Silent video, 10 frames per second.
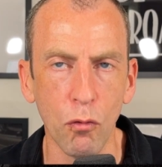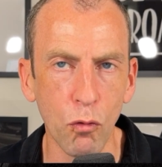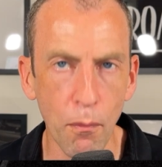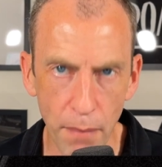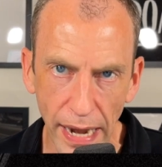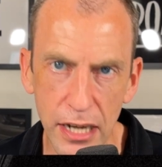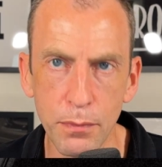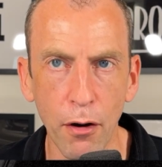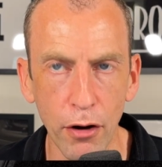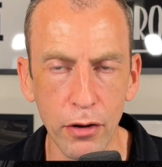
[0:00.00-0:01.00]
will manage
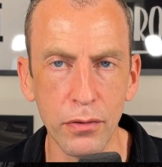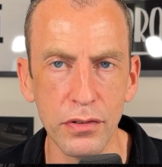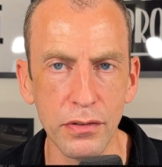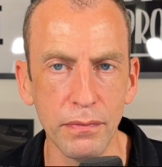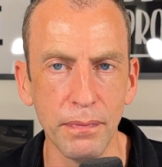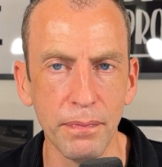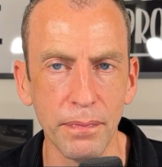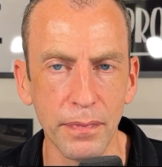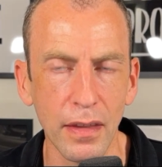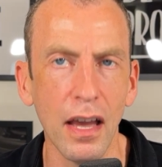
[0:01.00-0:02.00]
miracles.
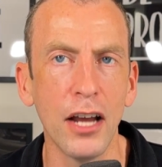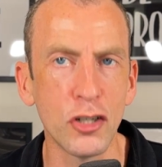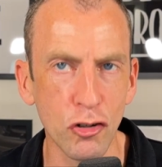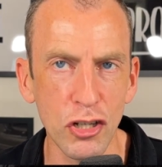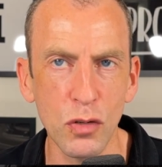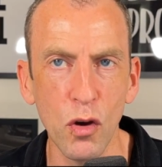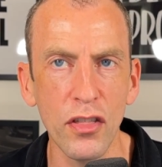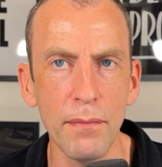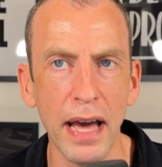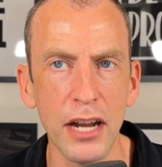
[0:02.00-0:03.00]
A
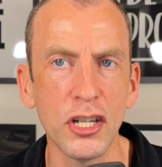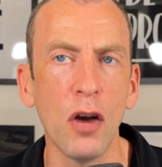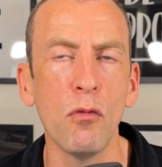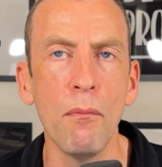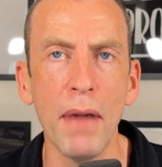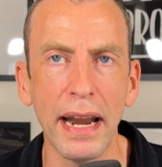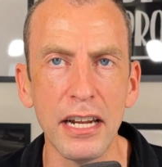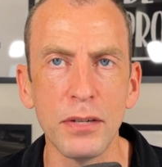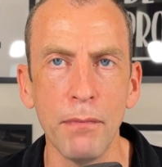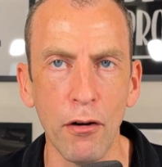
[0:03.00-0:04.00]
trustworthy manager will
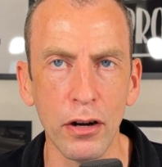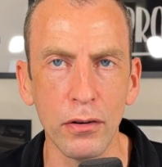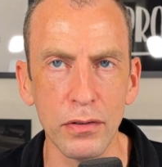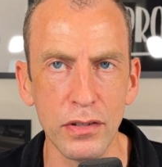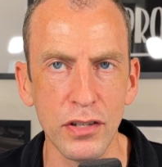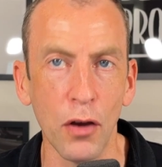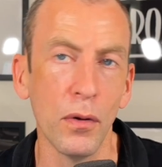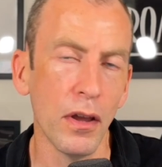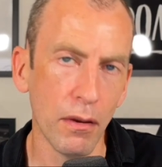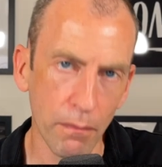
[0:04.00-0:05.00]
manage miracles.
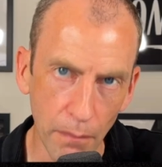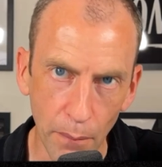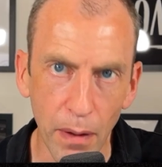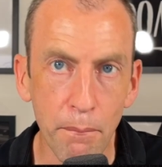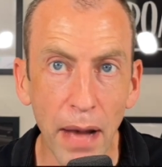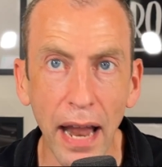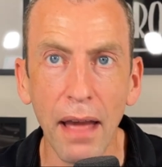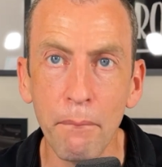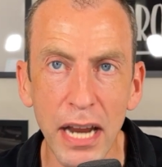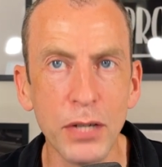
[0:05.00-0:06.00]
So remember, ma-
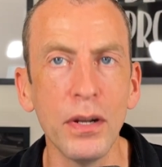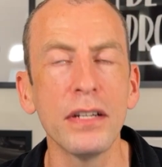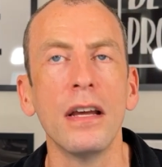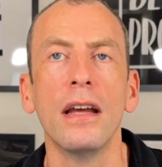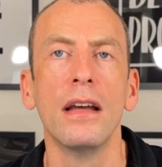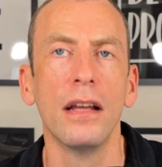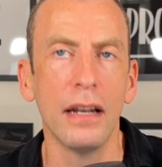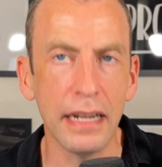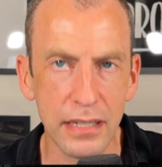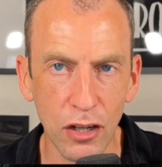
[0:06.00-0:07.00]
measurement
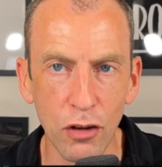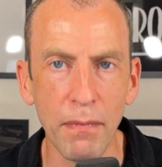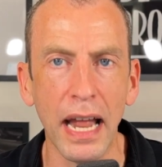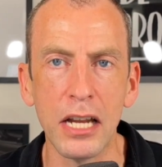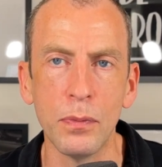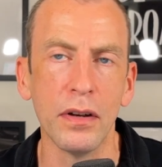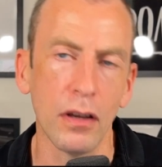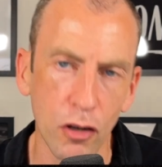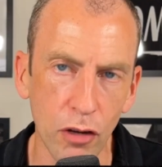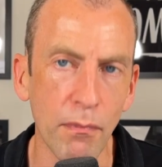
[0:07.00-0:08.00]
leads to good management.
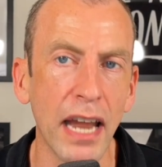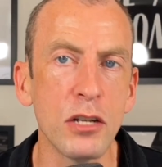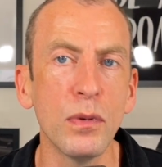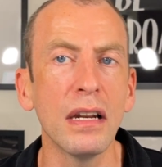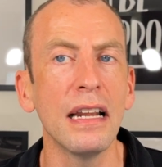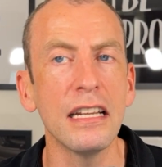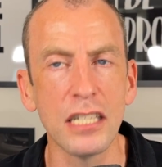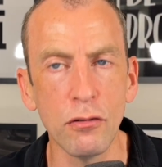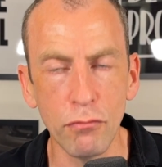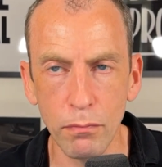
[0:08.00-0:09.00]
Good management leads
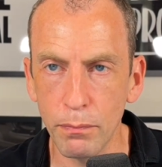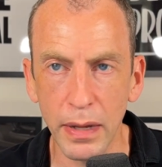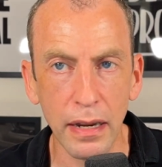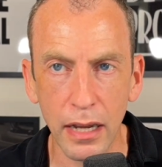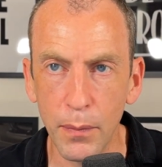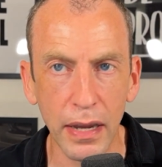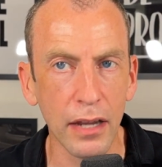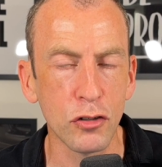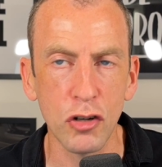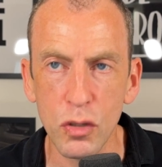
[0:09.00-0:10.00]
to becoming
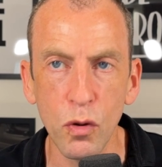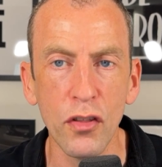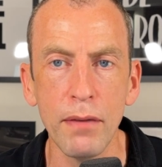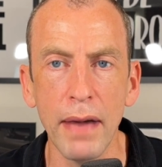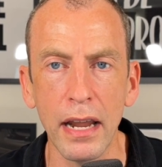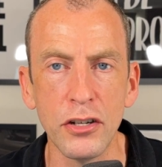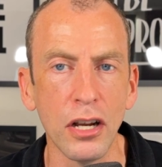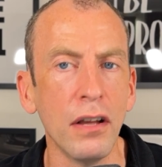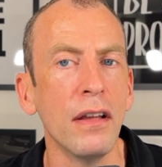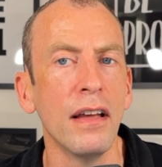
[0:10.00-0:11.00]
a trustworthy
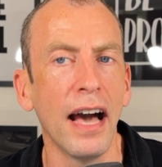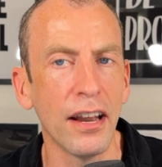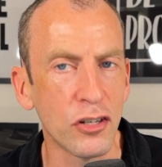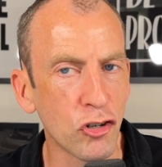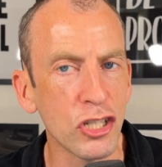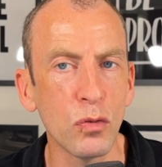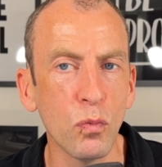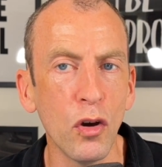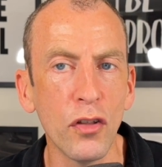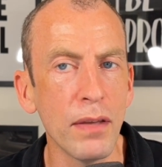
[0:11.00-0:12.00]
manager. And a
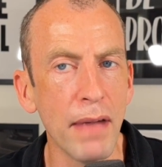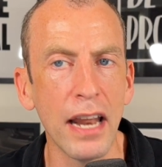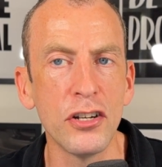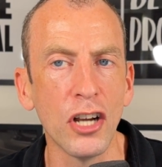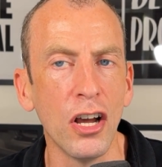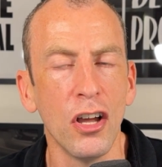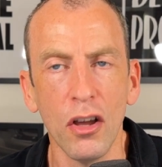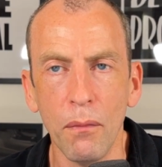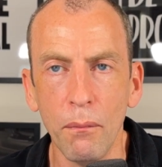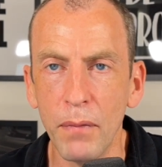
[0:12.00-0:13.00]
trustworthy manager
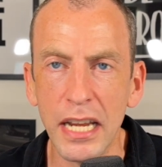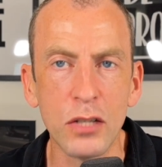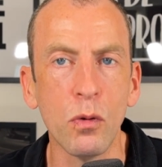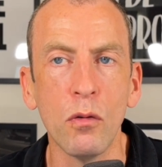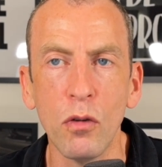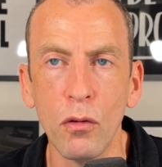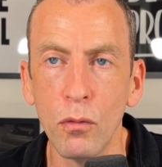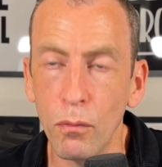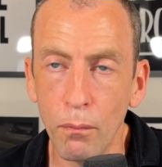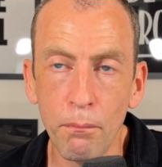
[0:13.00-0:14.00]
means we
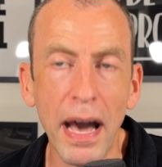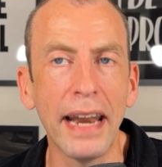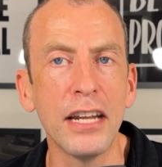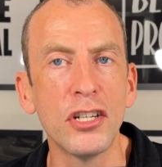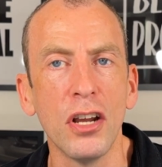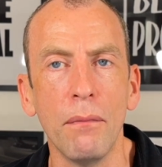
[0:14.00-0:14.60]
will manage